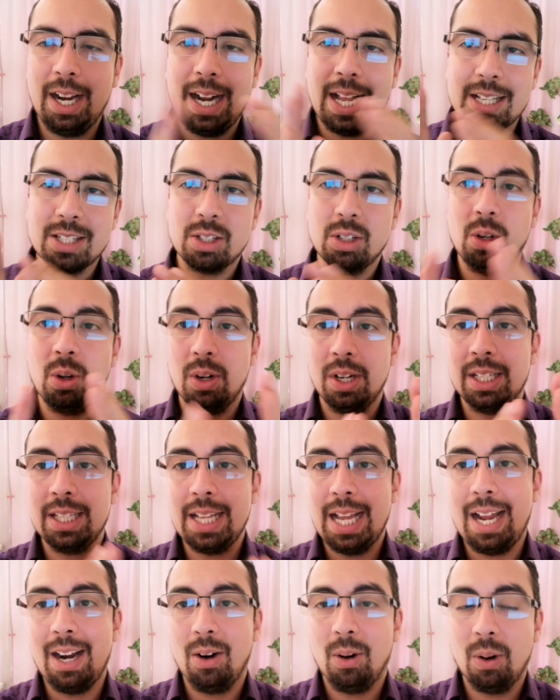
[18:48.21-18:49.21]
It has to go in
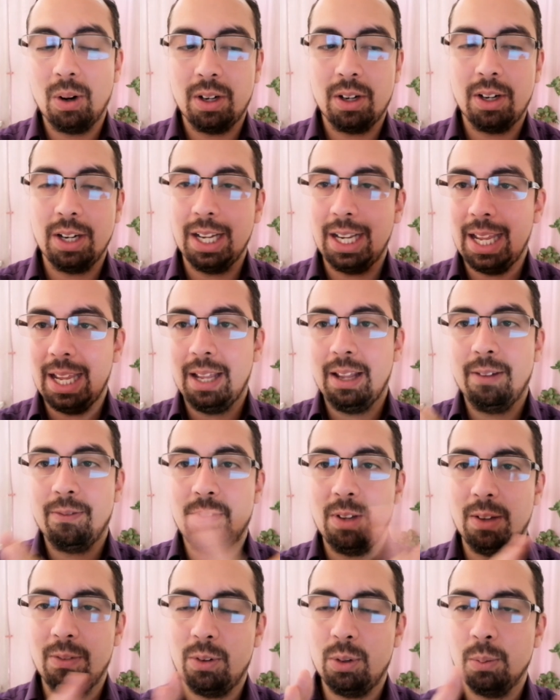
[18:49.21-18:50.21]
that order.
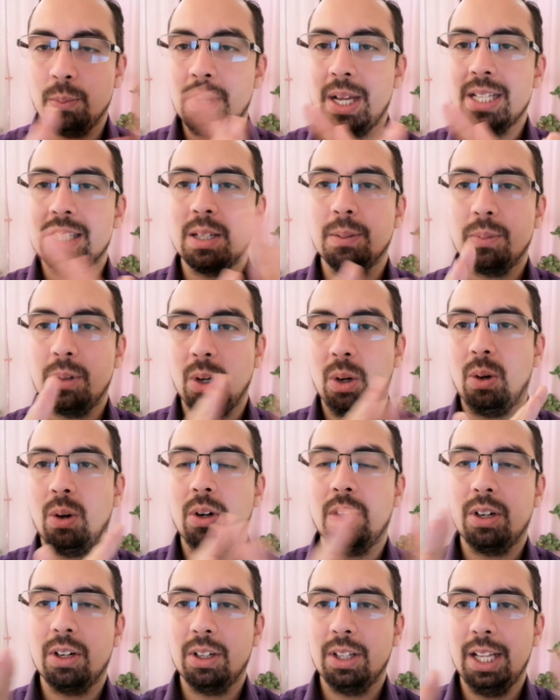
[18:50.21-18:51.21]
If you mess up the
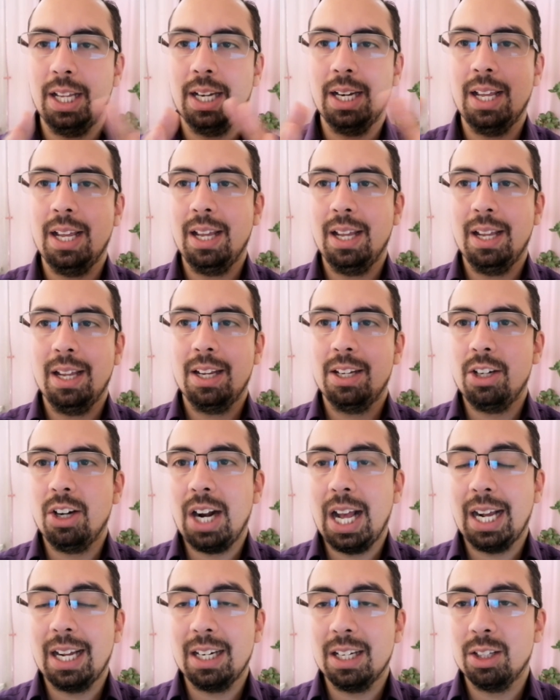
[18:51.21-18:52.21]
order, then you're
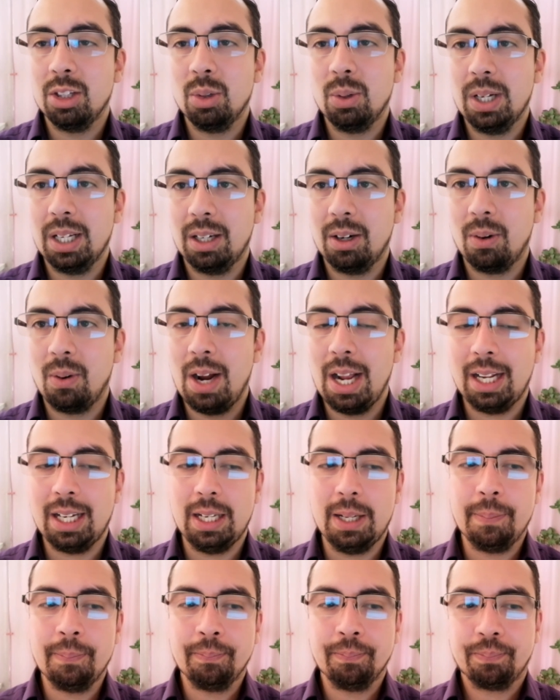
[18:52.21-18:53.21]
not going to do it
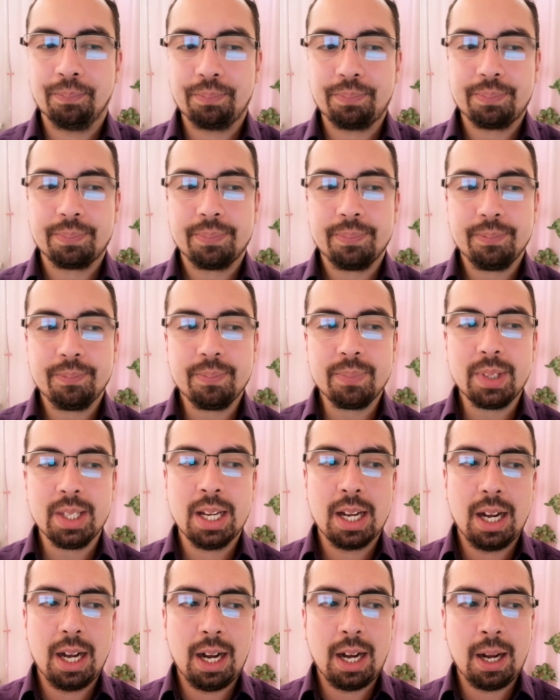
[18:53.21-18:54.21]
correctly.
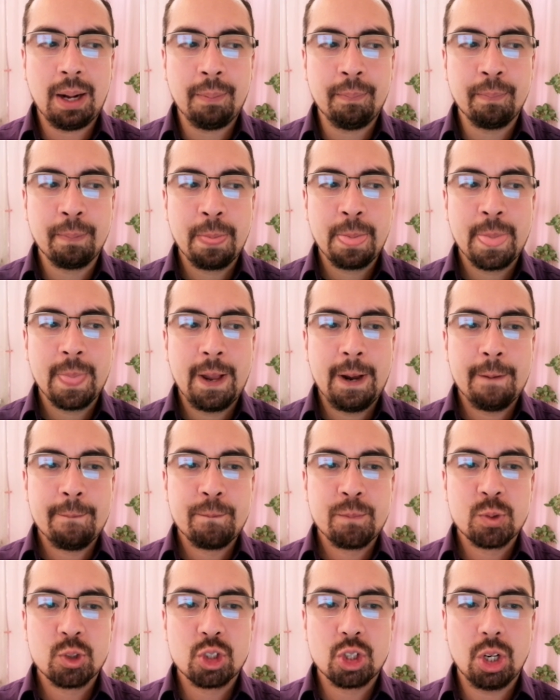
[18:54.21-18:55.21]
Um,
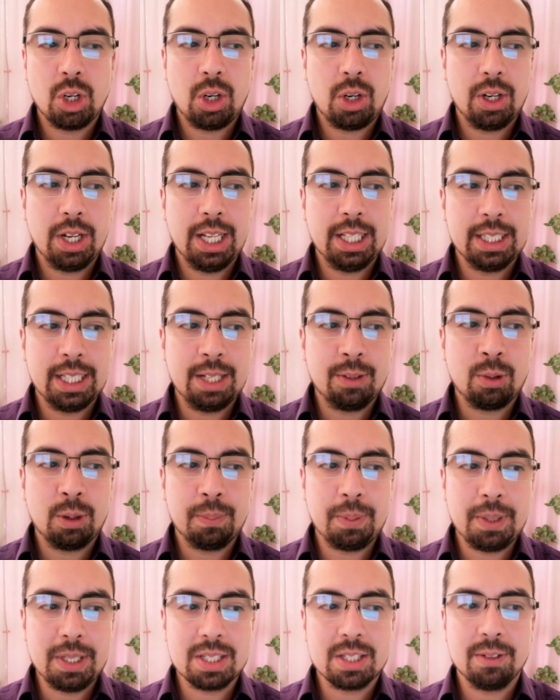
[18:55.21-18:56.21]
and then
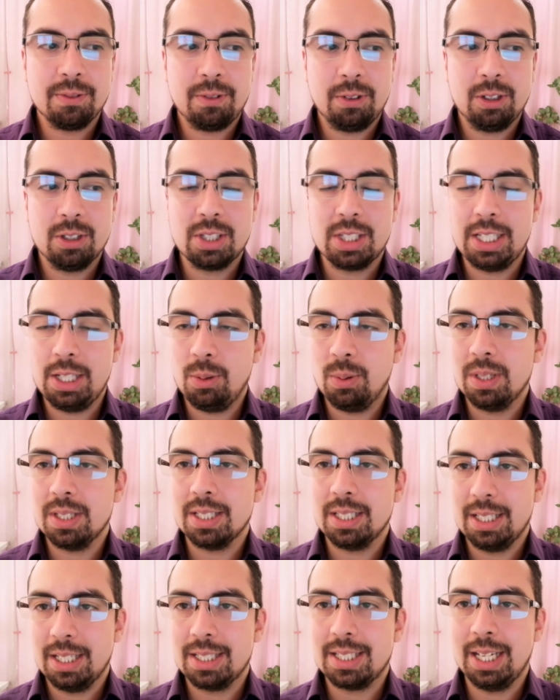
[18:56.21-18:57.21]
repeats the full sequence
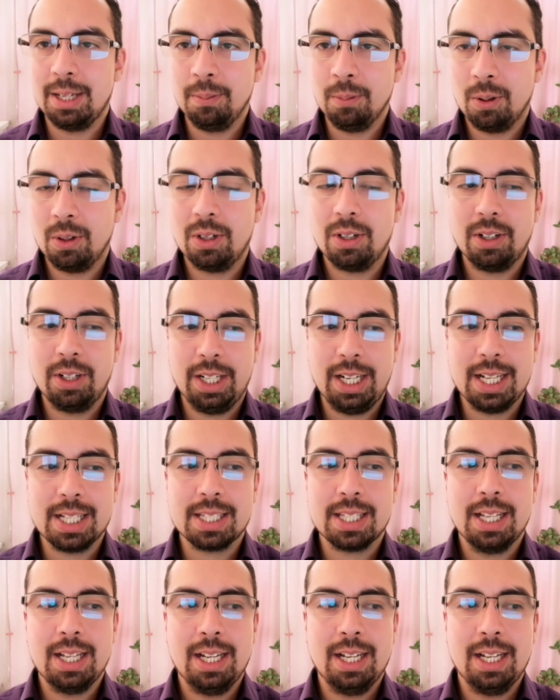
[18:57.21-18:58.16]
in the same order. Yes.